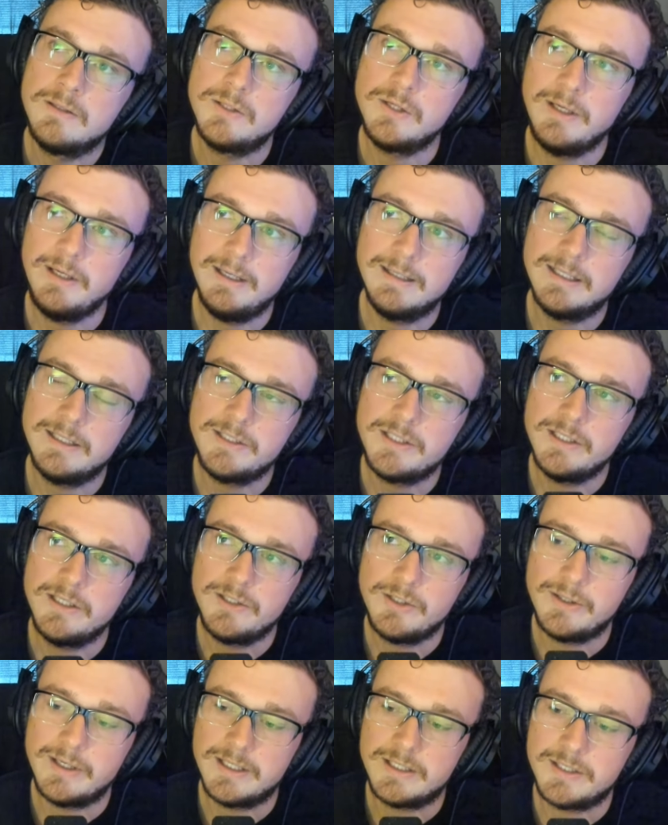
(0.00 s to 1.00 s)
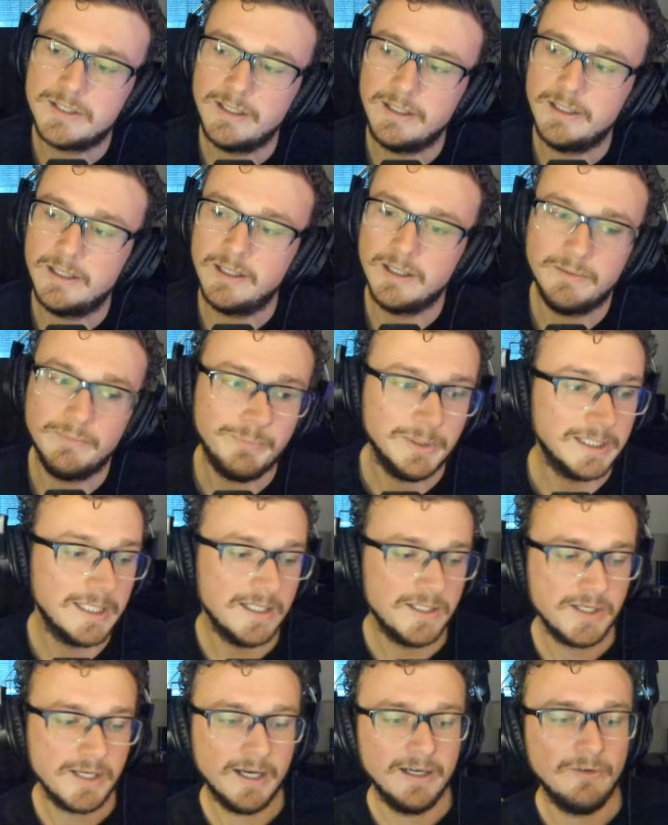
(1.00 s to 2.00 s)
So yeah, that's interesting. But
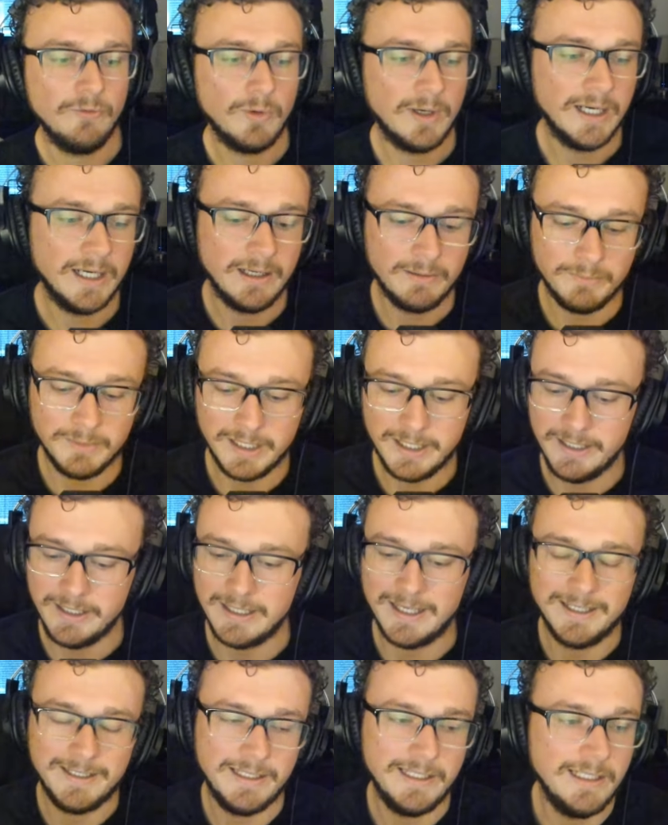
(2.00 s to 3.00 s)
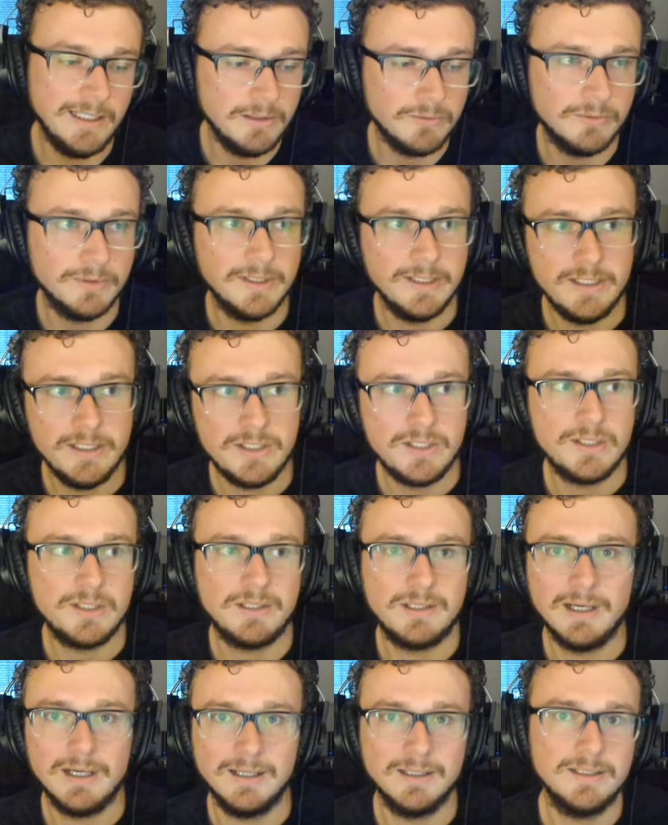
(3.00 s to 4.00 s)
that's kind of why I'm like, I can't release
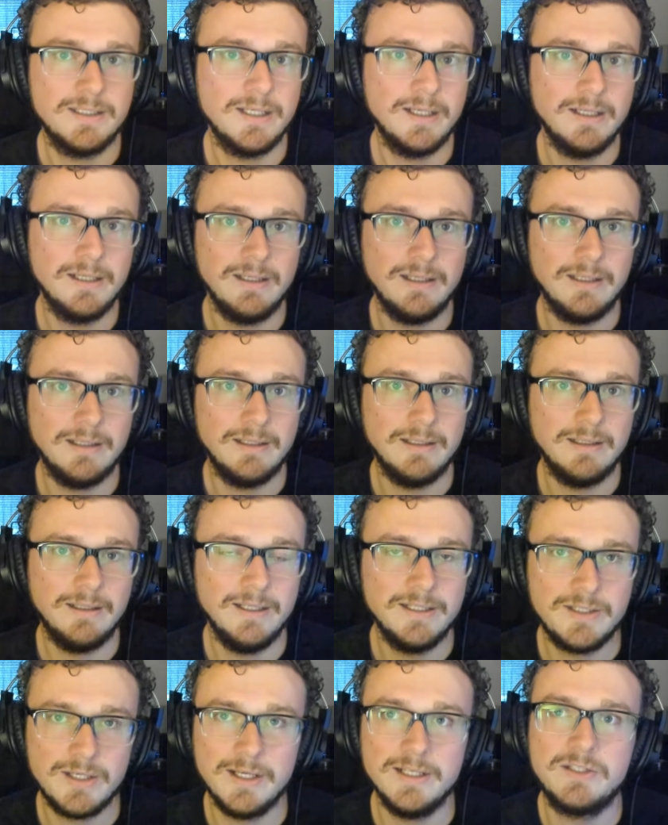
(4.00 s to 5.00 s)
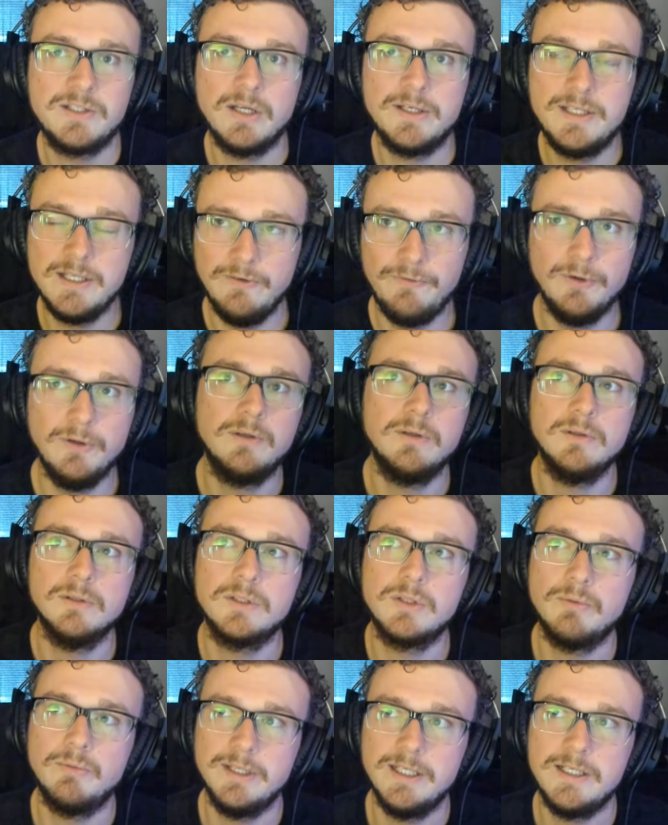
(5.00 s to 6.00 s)
content. It's difficult
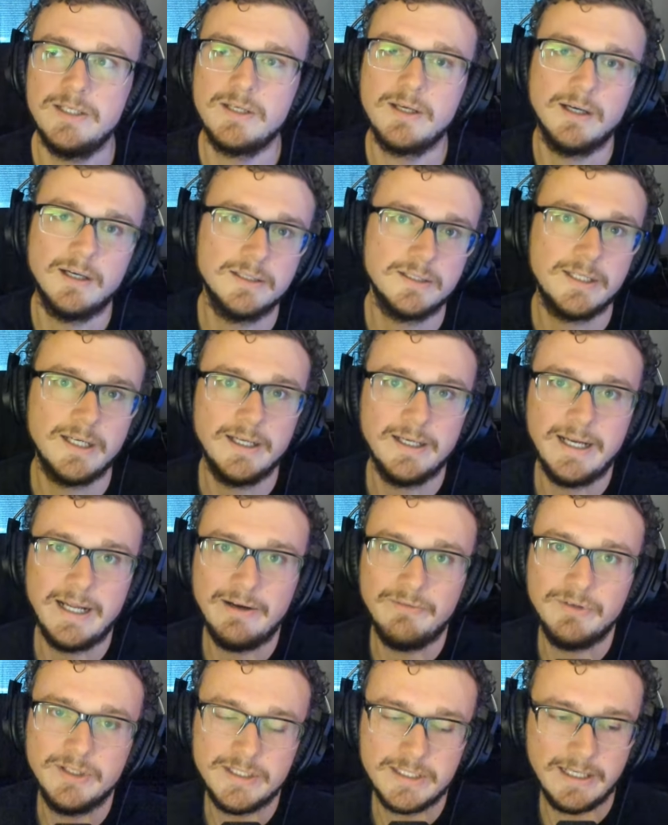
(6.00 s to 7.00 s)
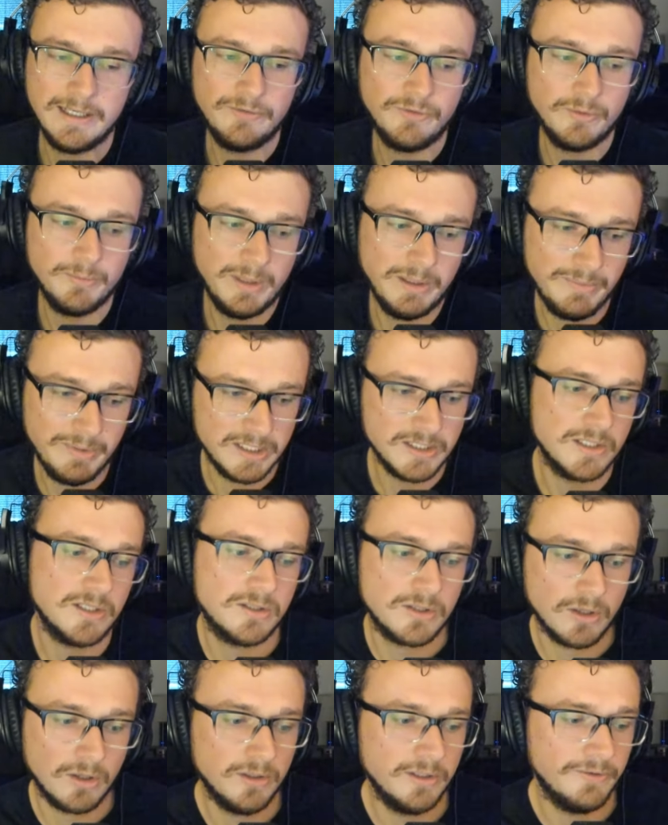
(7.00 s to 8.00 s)
to release content every day for me, because
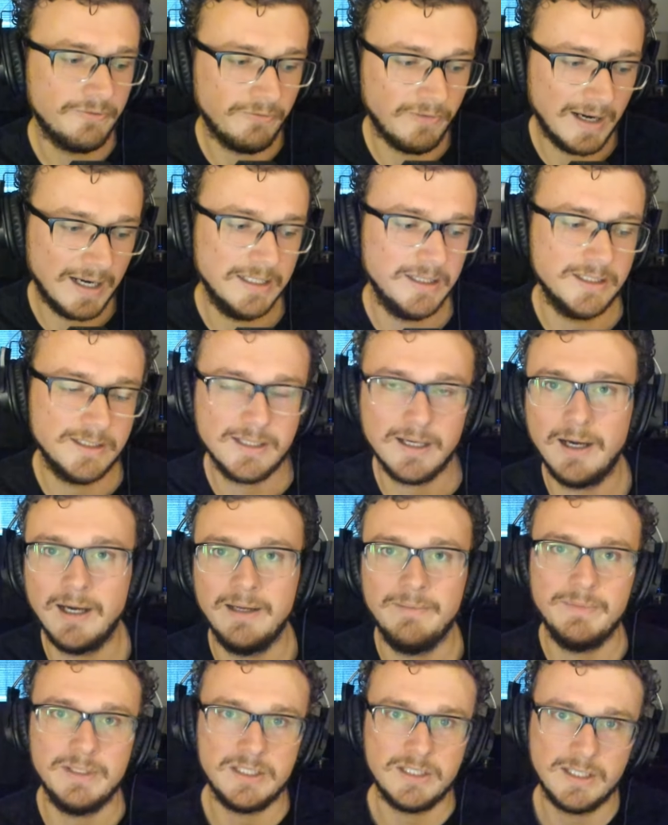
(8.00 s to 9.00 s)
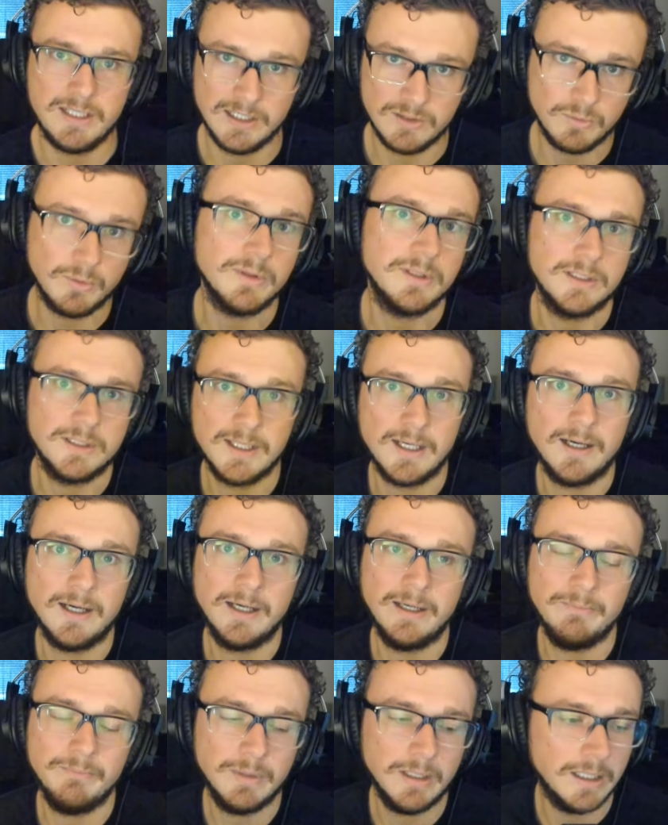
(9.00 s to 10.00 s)
it's hard to find the time and schedule the
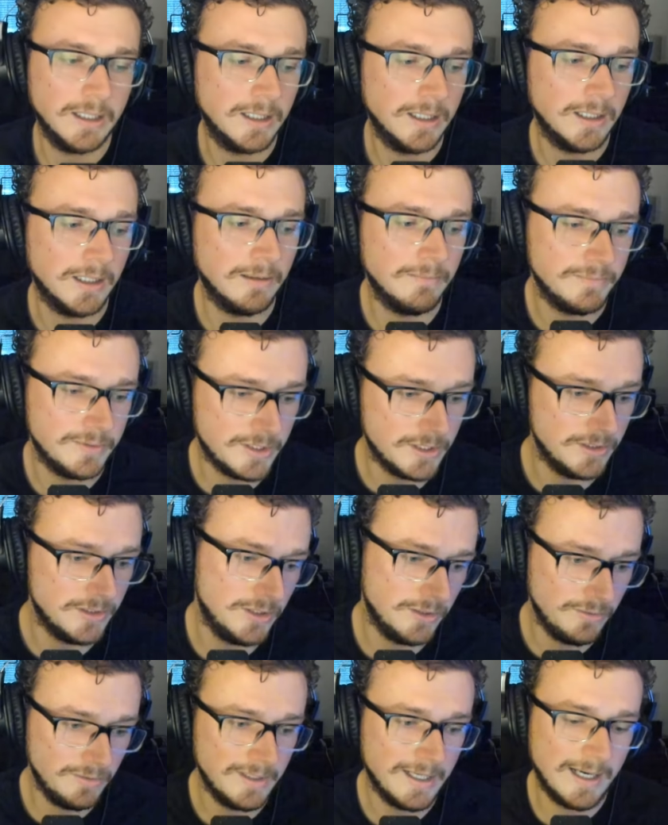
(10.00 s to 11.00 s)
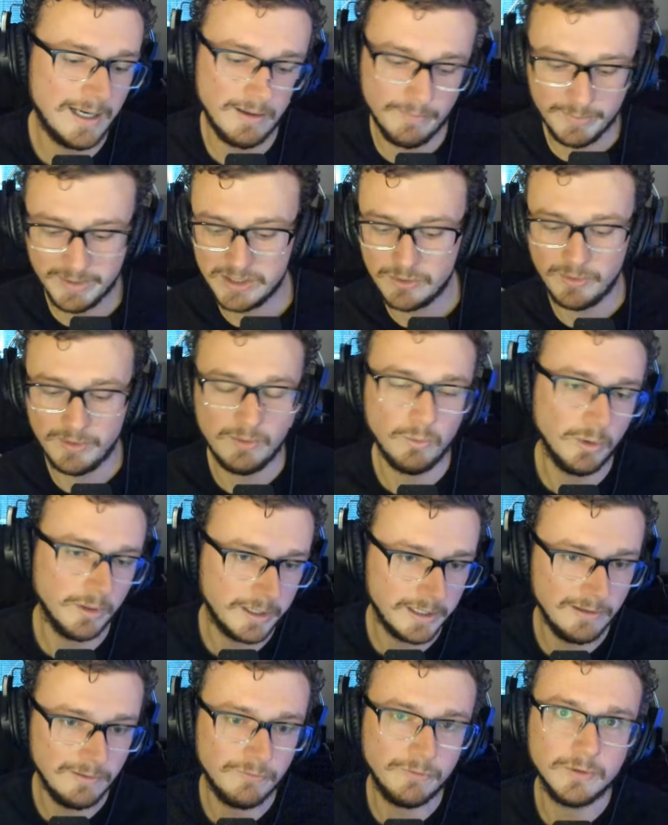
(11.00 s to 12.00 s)
time to do that between
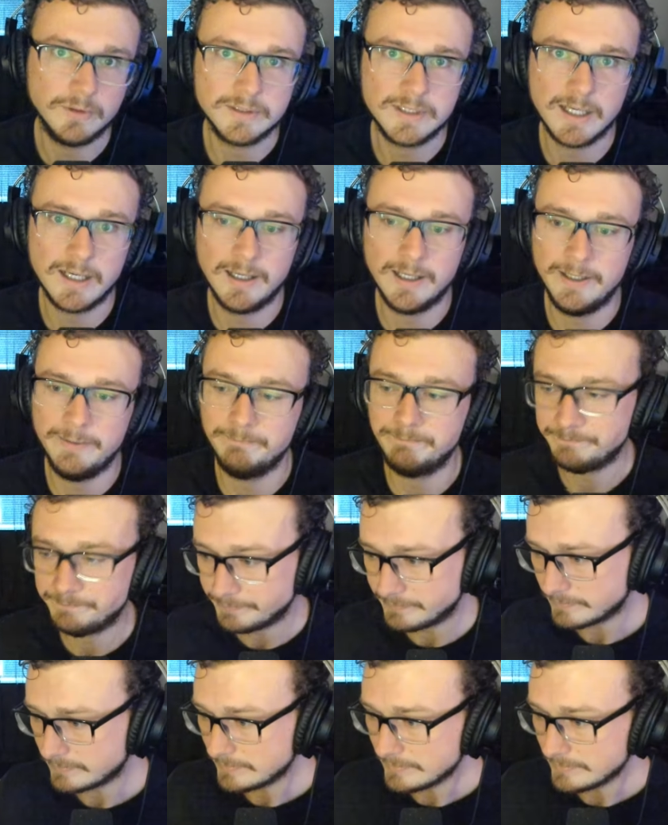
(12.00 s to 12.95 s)
working full time,